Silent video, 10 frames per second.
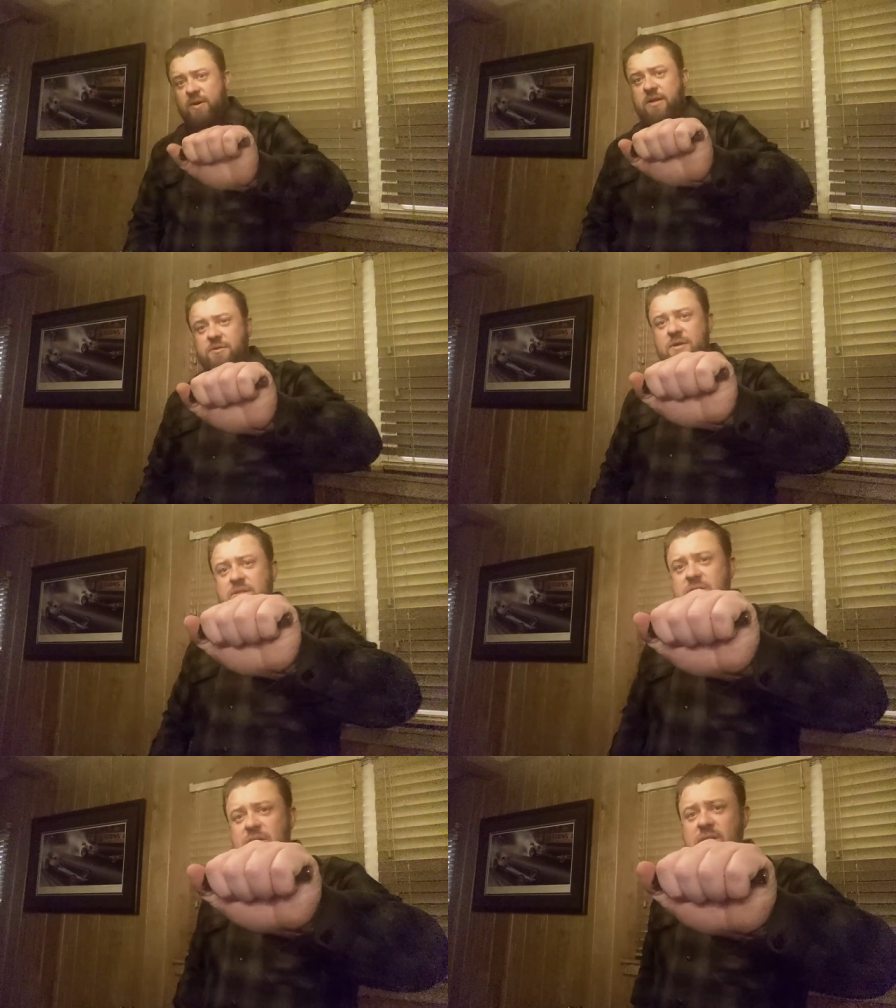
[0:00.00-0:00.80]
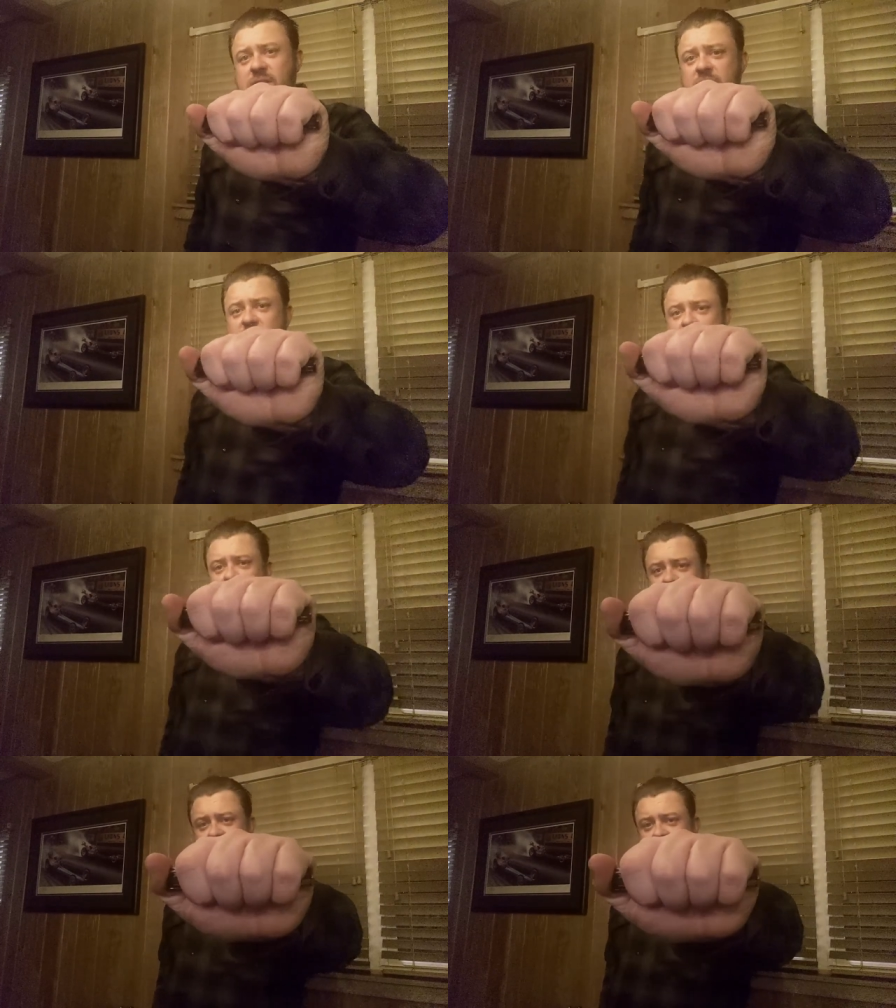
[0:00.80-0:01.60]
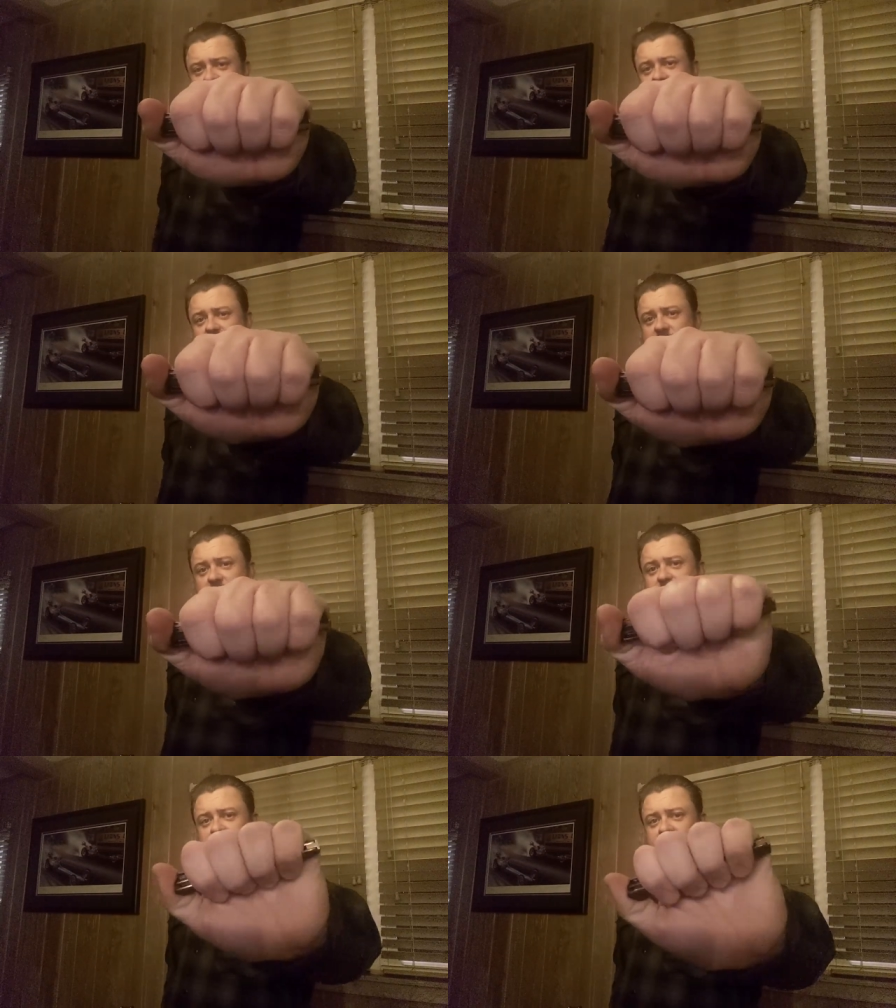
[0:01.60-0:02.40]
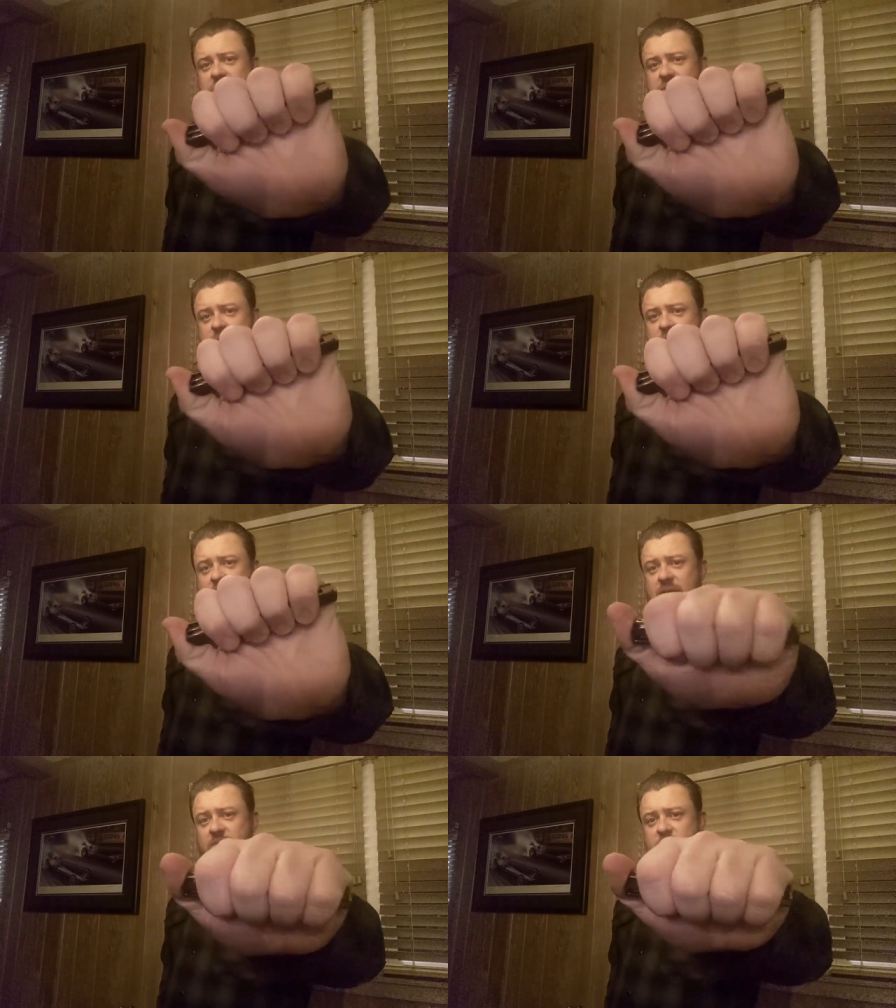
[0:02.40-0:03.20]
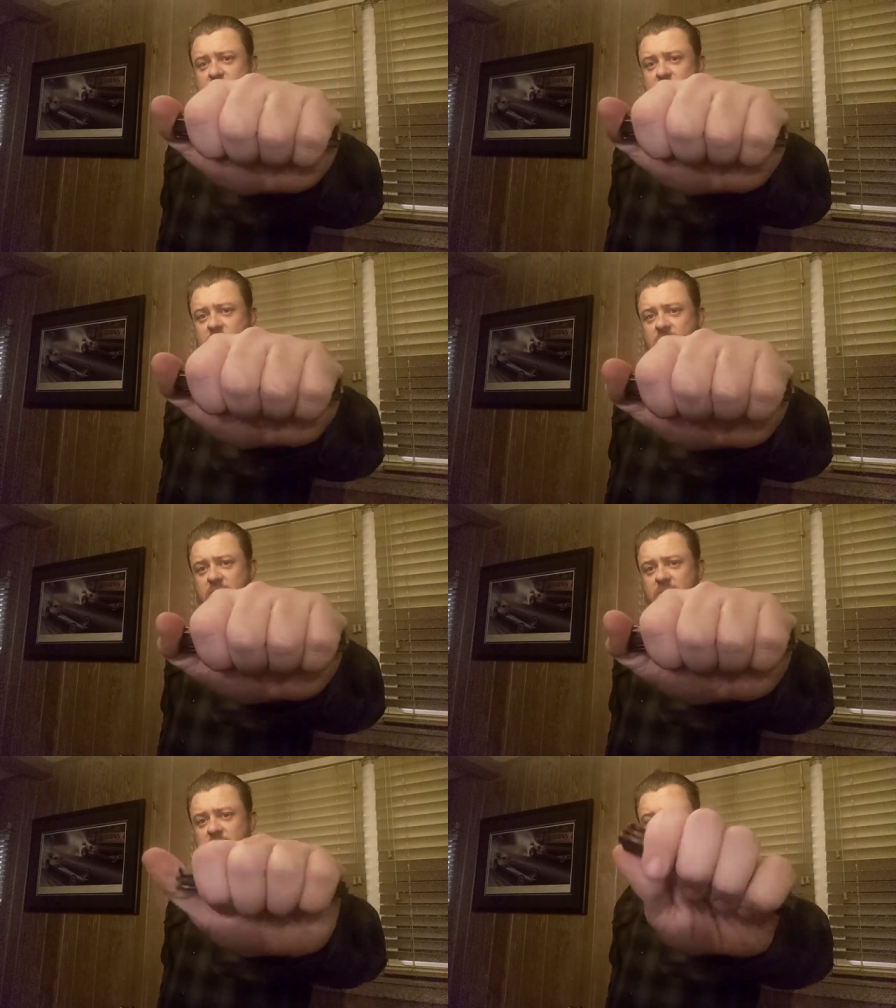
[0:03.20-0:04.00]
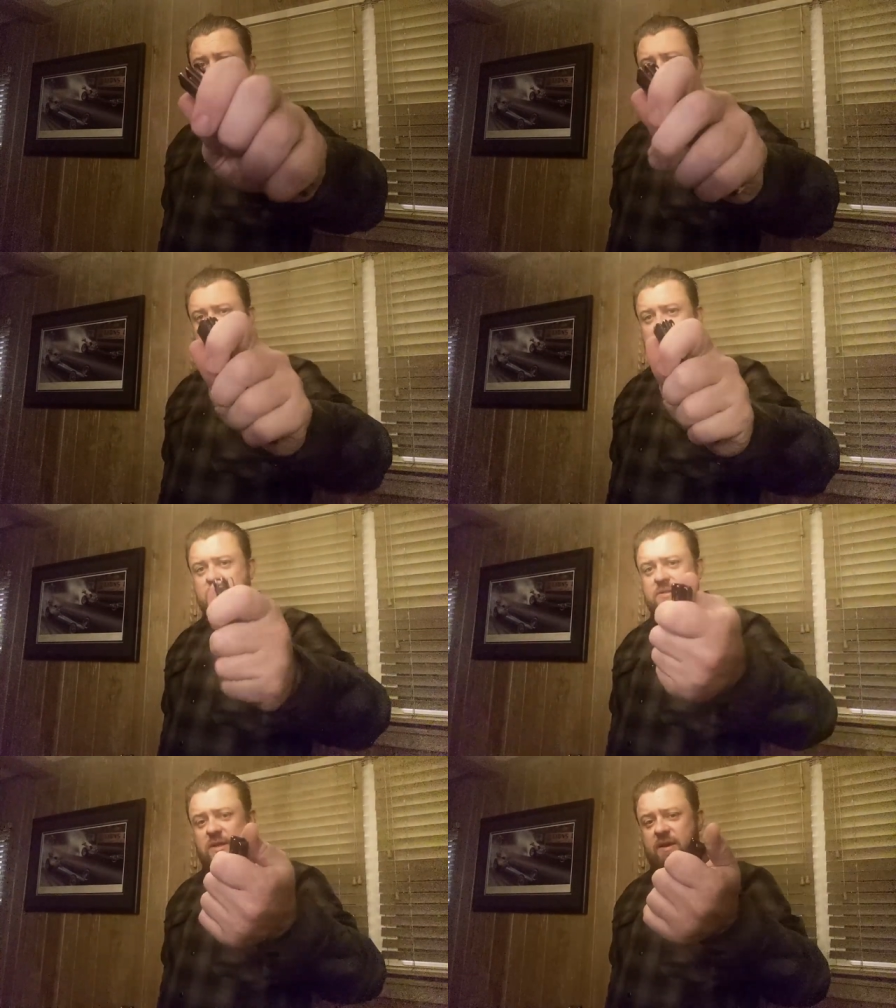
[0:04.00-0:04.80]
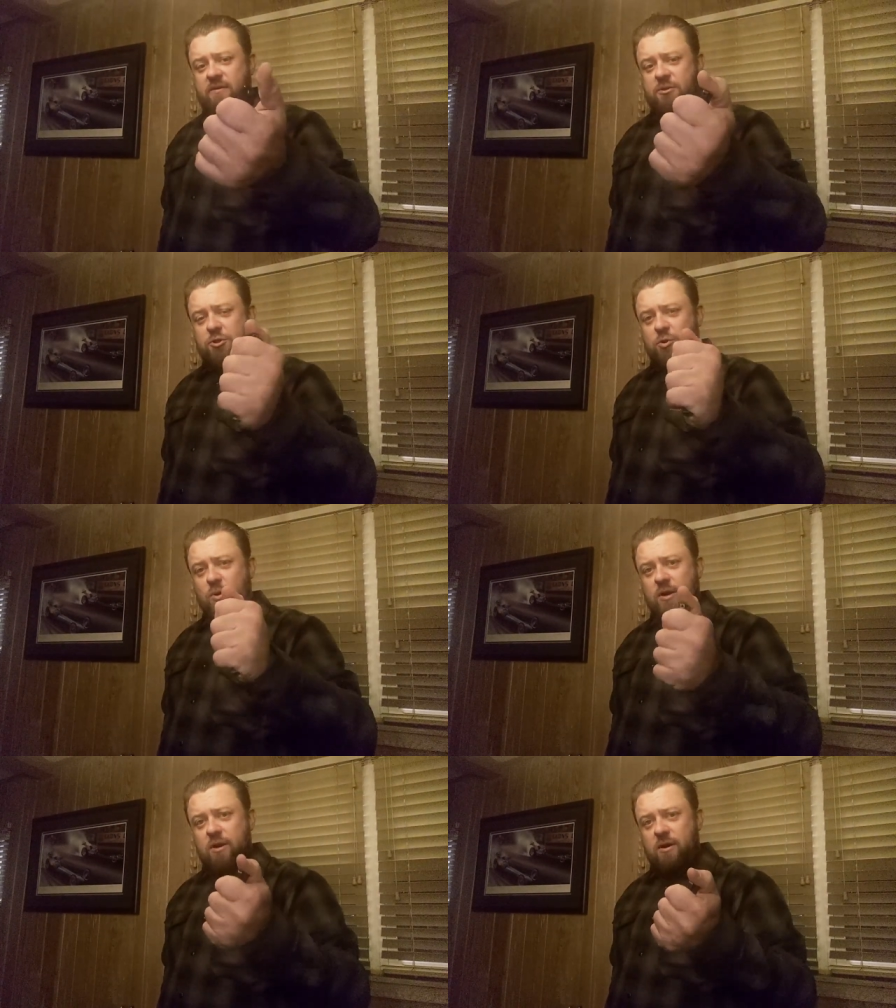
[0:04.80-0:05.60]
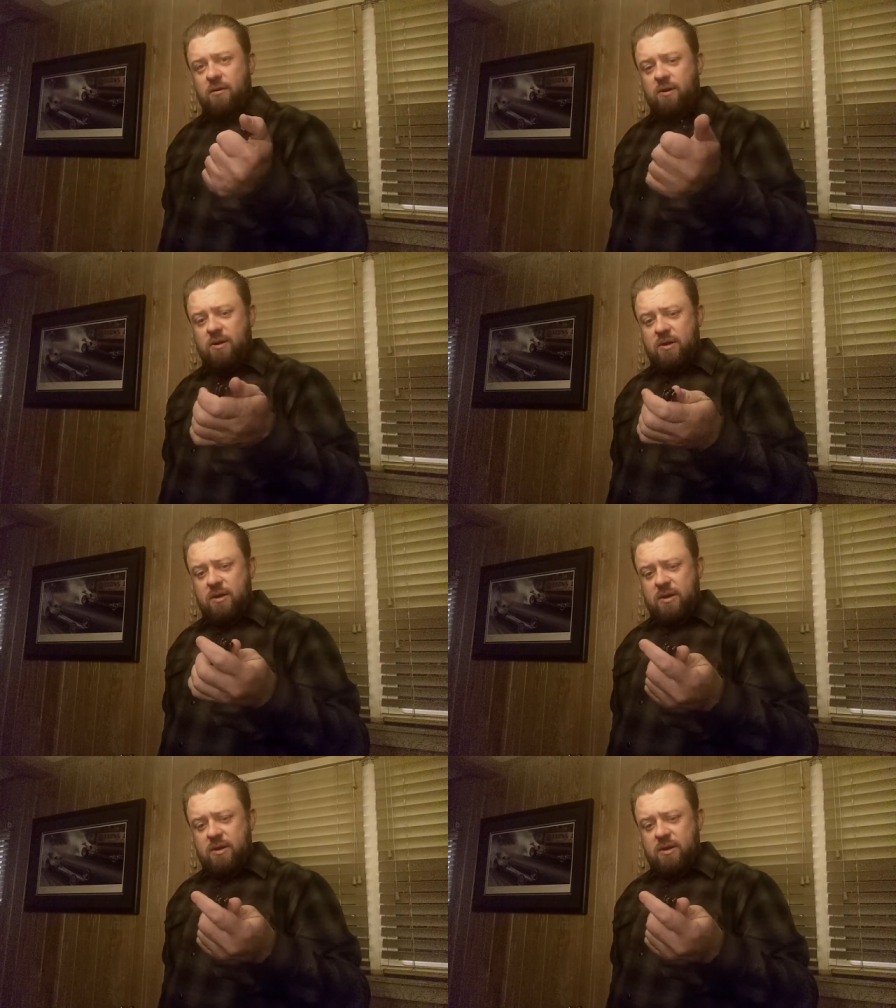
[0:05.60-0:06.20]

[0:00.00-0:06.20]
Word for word: but as you can see lengthwise, it fits in my hand very well. Um, it's not short at all.